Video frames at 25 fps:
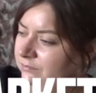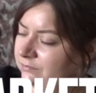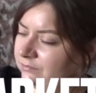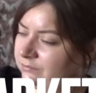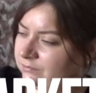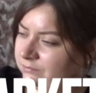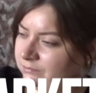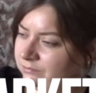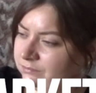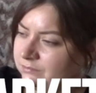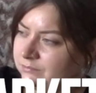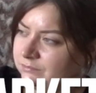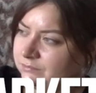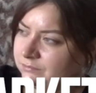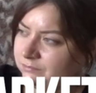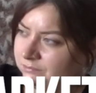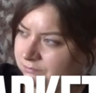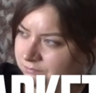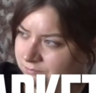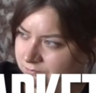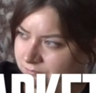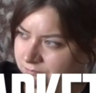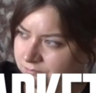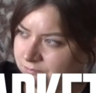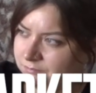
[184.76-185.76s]

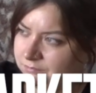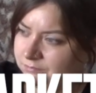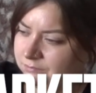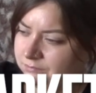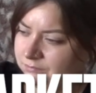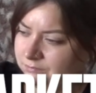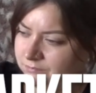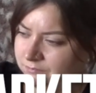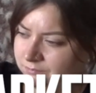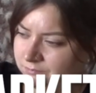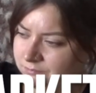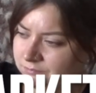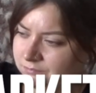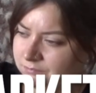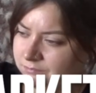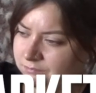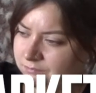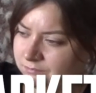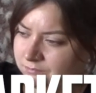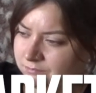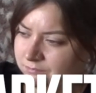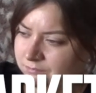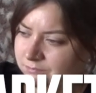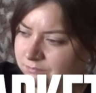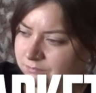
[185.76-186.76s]

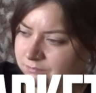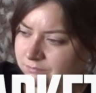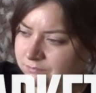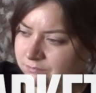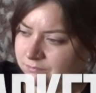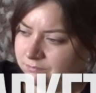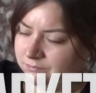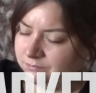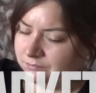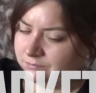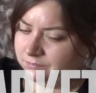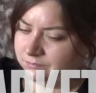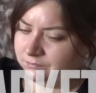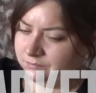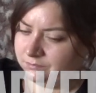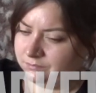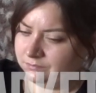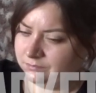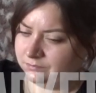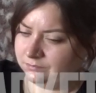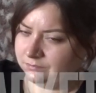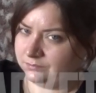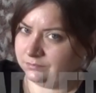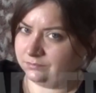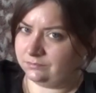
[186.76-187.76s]

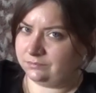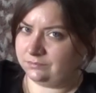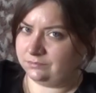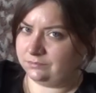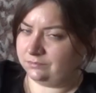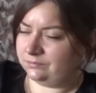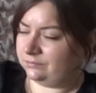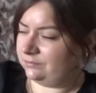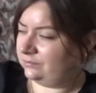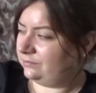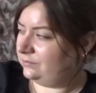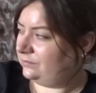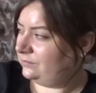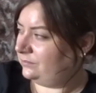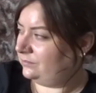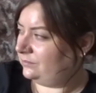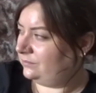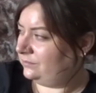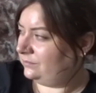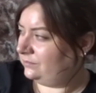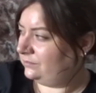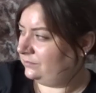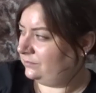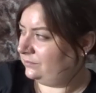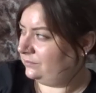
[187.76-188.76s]

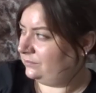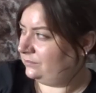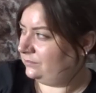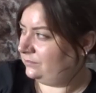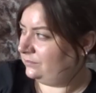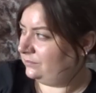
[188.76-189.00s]
This person isn't speaking.